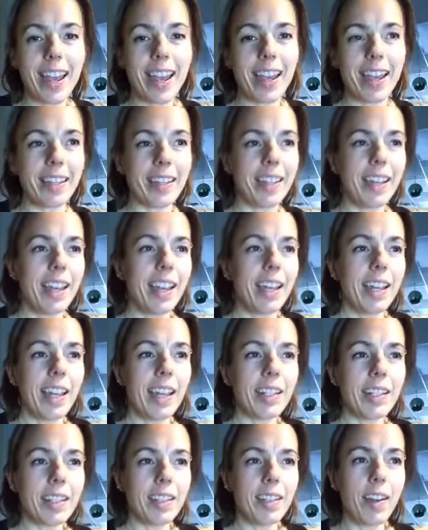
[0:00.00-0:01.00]
and
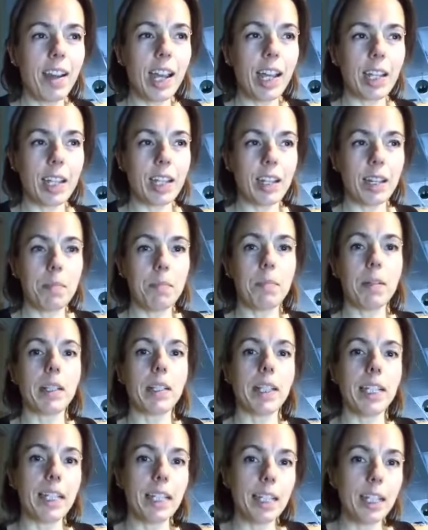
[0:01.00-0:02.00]
it's not
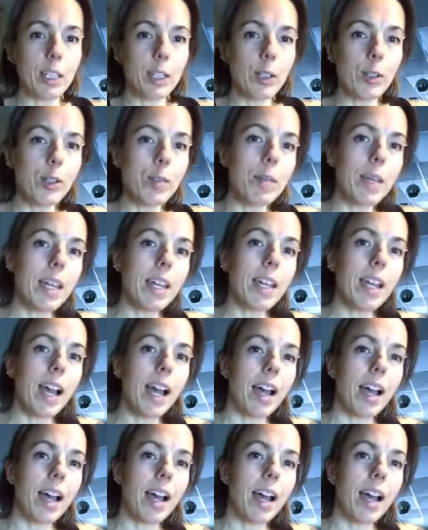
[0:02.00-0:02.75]
completely new to me.